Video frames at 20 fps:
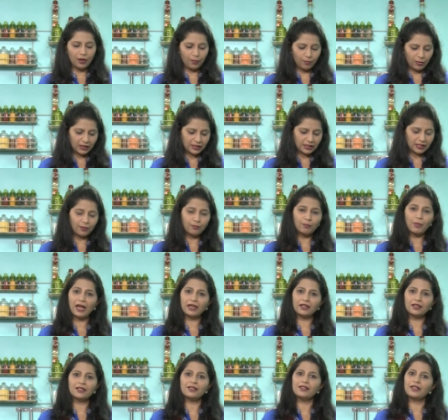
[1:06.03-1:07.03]
but some
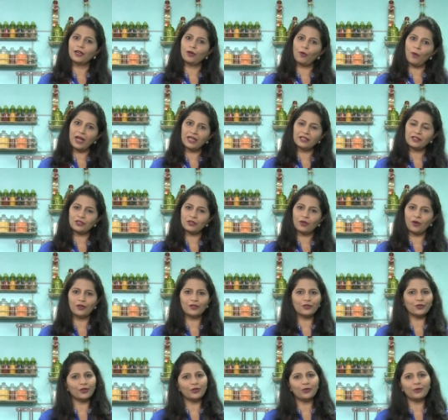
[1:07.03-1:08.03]
batters require salt,
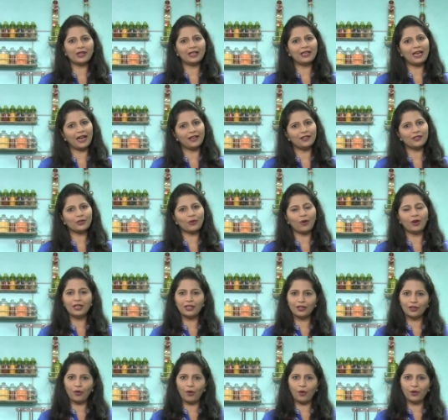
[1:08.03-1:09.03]
so you can add salt
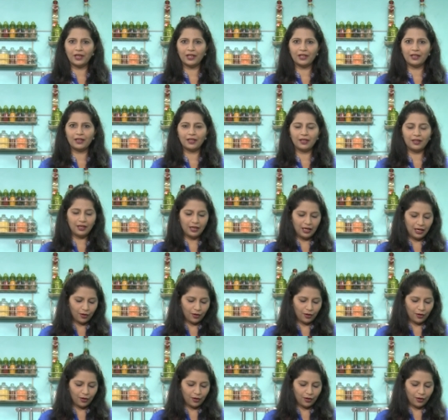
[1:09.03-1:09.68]
accordingly.